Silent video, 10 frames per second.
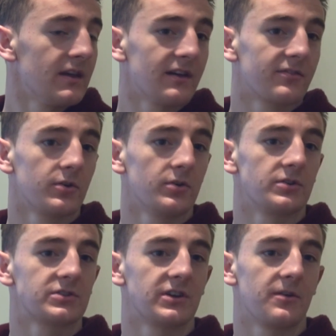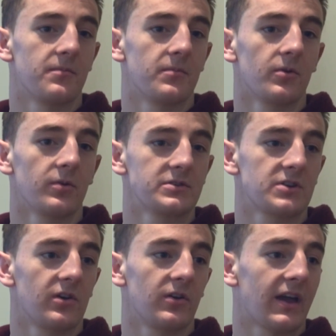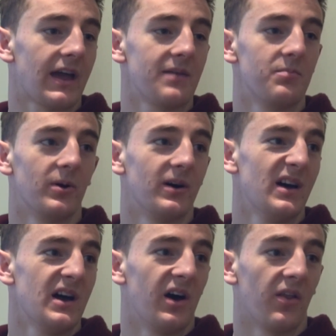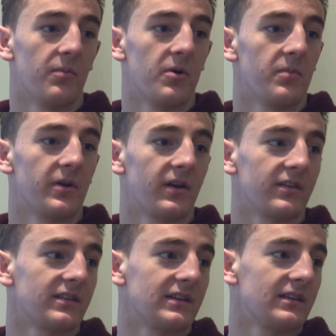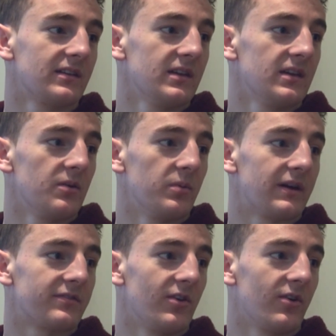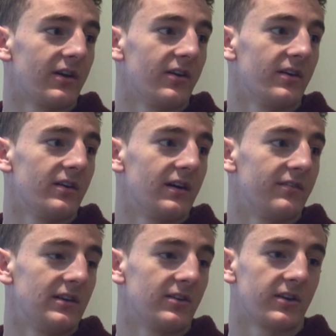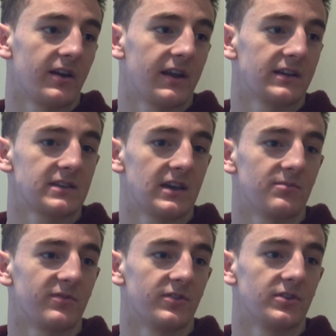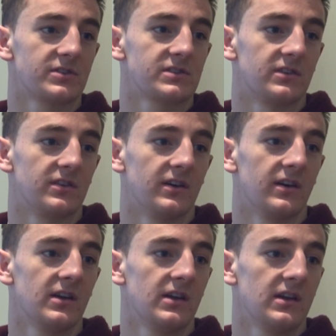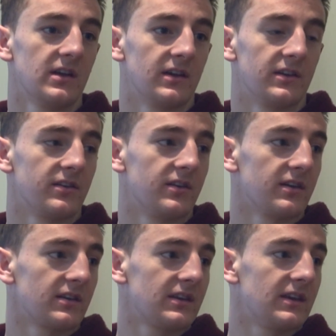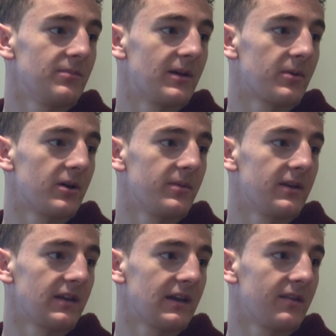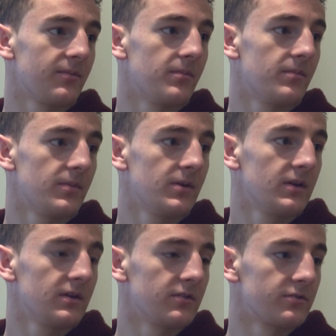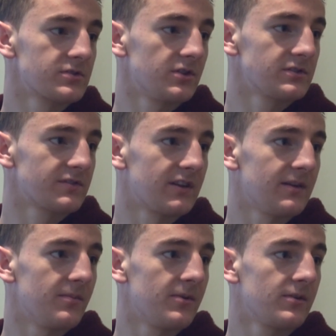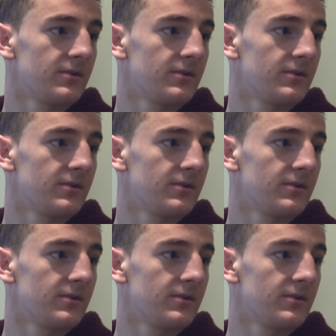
Yeah, of course. Always got to look ahead, but at the moment, I think we have to look at our next game first, and keep them coming and get them the results for them.